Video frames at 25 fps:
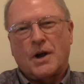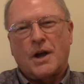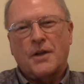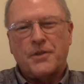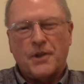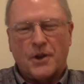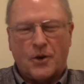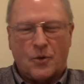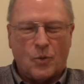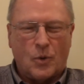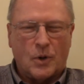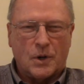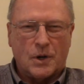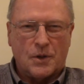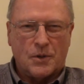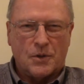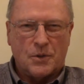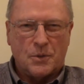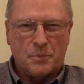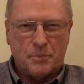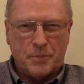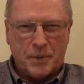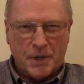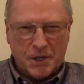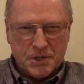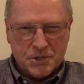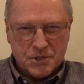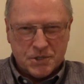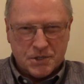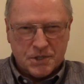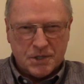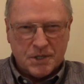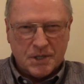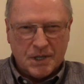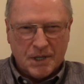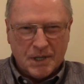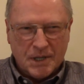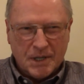I think one of the
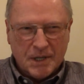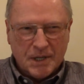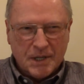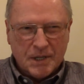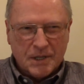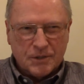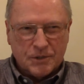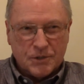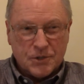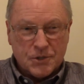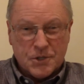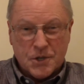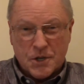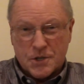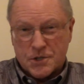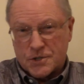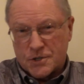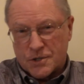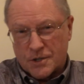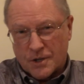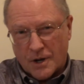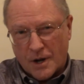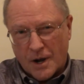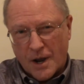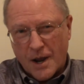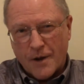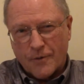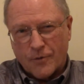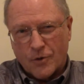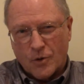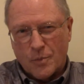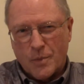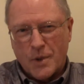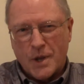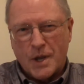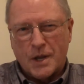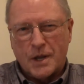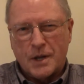best decisions that I ever
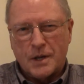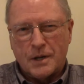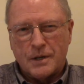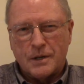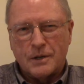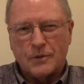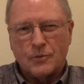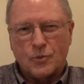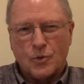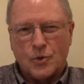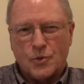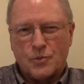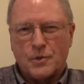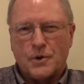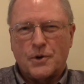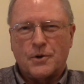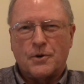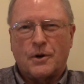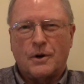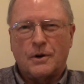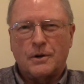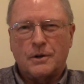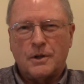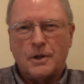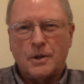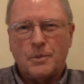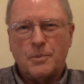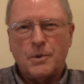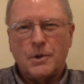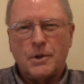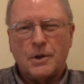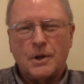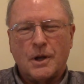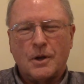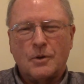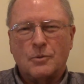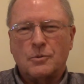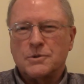made with regard to
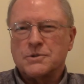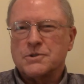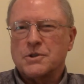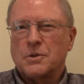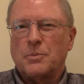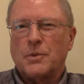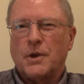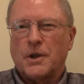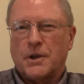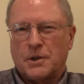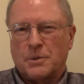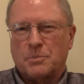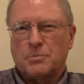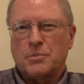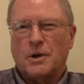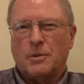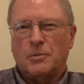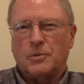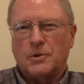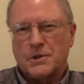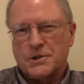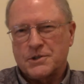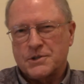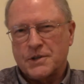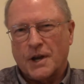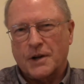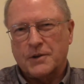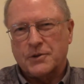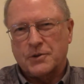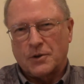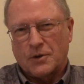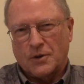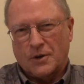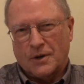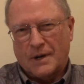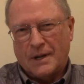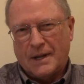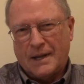EPNet was to make it public
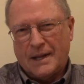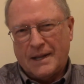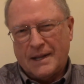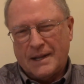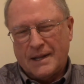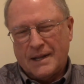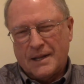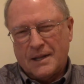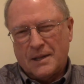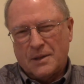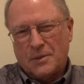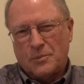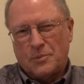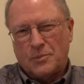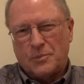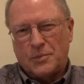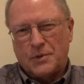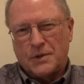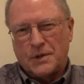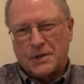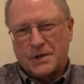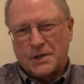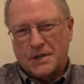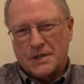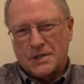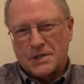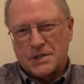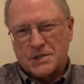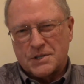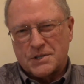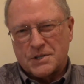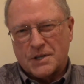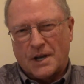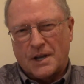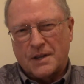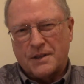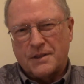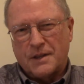sector,
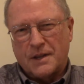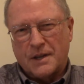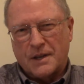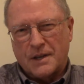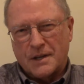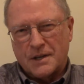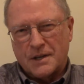because I think